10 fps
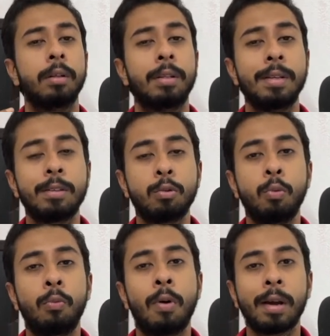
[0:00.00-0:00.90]
this to
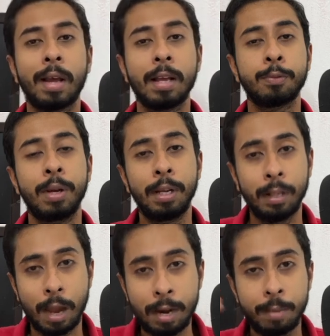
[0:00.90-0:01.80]
work as well in
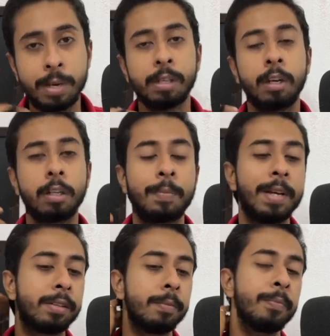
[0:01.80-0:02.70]
the n-dimensional
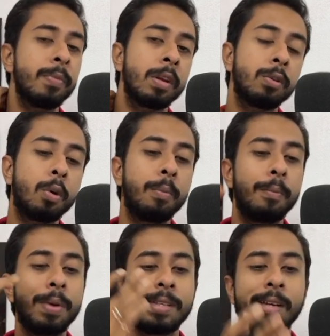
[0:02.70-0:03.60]
space. So
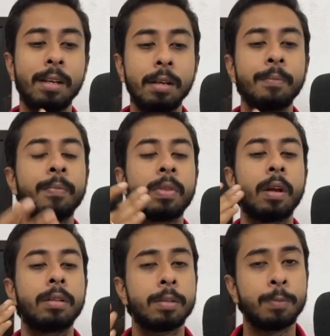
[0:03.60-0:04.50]
basically,
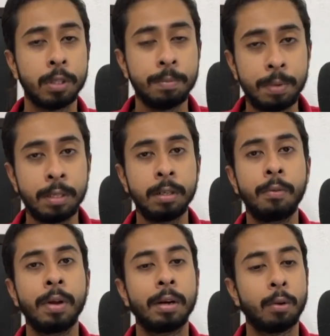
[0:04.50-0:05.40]
just for simplicity,
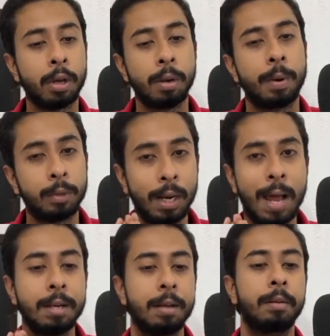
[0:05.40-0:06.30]
we are talking about the
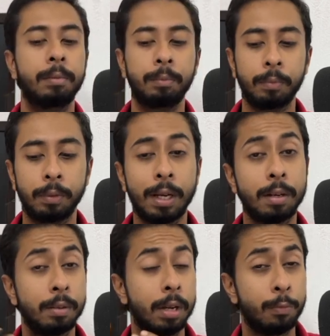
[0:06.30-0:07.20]
line
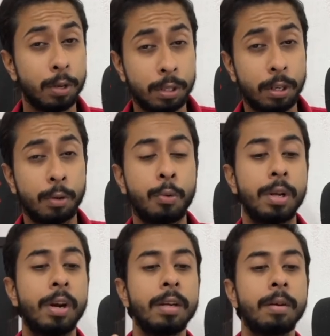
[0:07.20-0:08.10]
that works in the
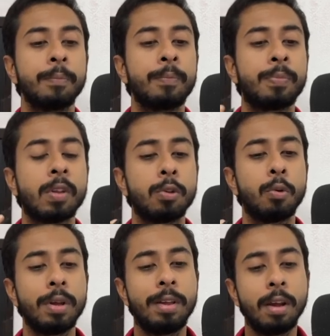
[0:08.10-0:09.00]
2D, right?
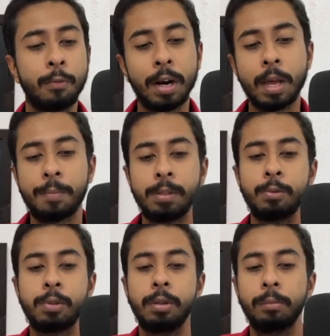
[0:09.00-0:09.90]
So here what happens,
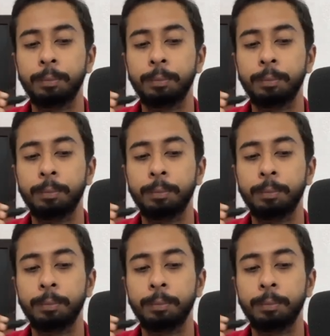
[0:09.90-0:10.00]
you see,